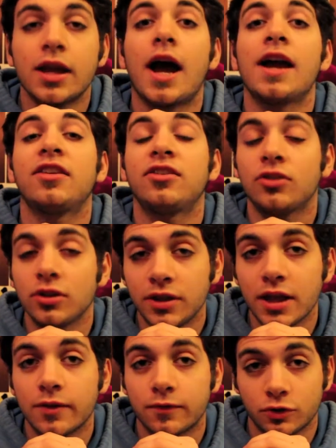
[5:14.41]
I stood
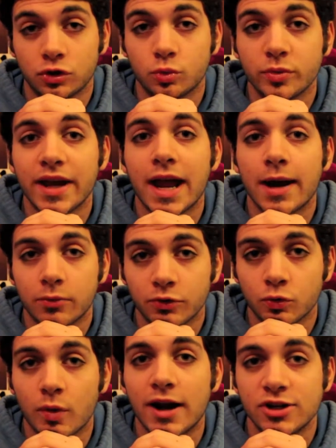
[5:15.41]
there for 3
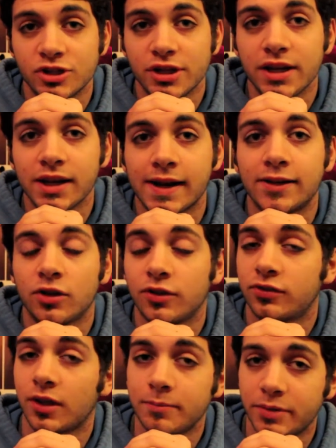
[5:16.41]
hours watching it, and I
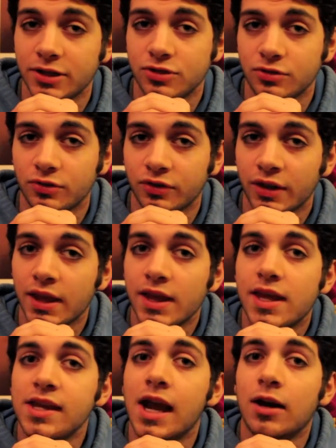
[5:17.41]
took some pictures.
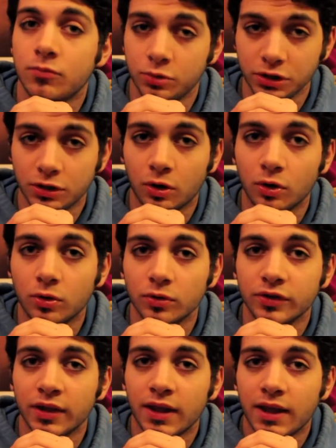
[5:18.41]
It got really
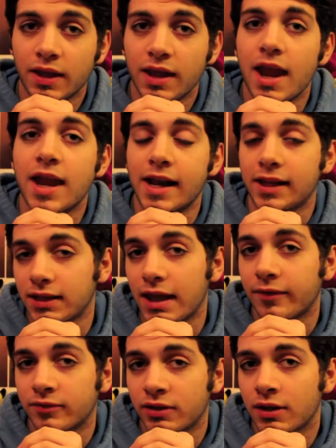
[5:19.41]
cold, and I
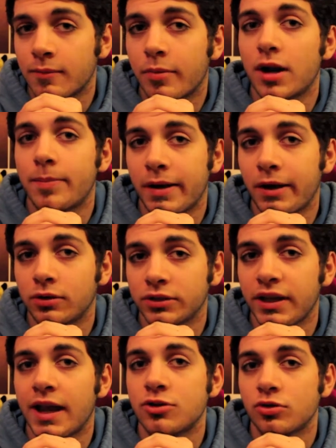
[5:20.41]
left, but
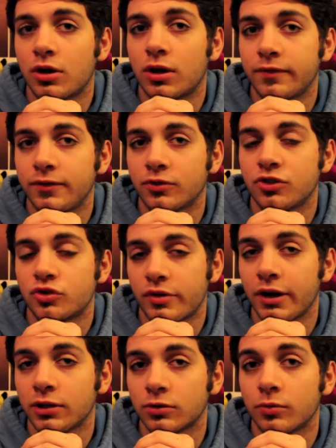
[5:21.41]
apparently Andrew Garfield's
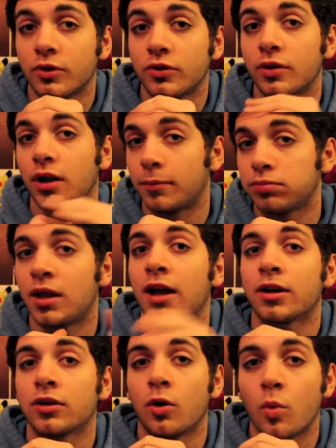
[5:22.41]
trailer was a
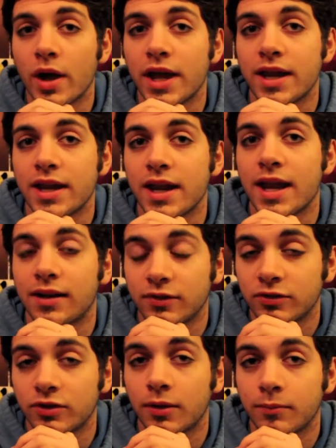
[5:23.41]
block away, and
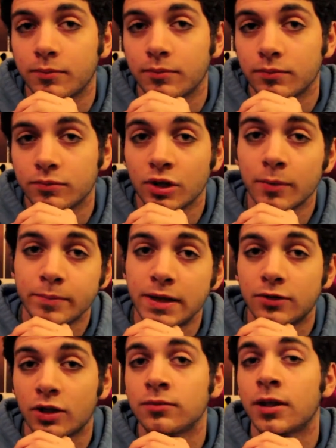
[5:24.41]
some
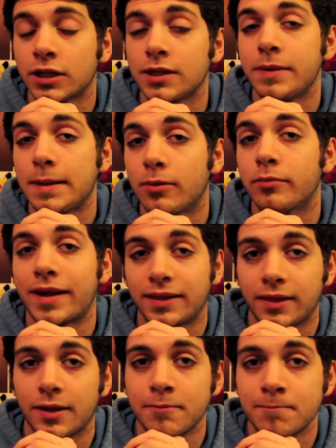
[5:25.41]
lucky people
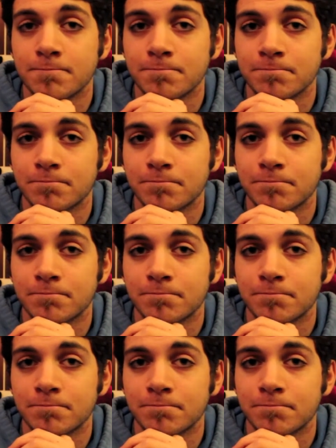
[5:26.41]
met them.